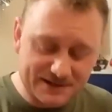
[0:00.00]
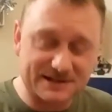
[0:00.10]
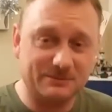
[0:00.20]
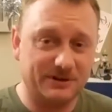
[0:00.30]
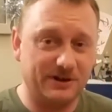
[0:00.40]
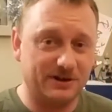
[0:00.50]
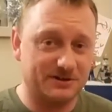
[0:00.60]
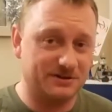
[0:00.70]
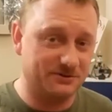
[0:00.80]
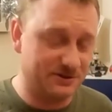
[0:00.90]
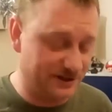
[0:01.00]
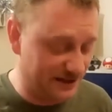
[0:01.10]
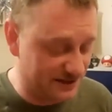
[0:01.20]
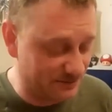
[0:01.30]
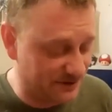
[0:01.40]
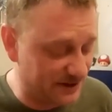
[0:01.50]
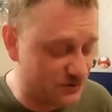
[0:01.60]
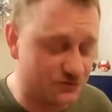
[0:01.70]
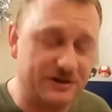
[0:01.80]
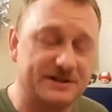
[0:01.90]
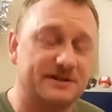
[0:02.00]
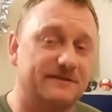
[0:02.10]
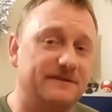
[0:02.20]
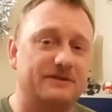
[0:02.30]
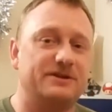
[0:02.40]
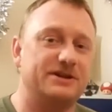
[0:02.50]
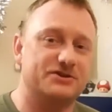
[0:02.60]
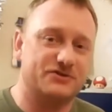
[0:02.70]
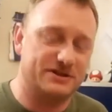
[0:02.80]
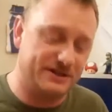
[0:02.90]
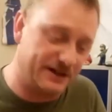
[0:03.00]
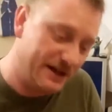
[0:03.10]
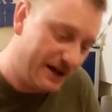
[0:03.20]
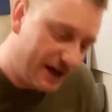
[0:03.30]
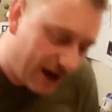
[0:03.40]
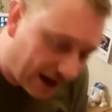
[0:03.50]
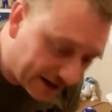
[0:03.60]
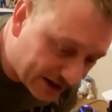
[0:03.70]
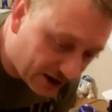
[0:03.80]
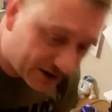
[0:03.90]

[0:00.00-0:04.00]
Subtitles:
And some of the articles in here, some of the things written are very interesting, and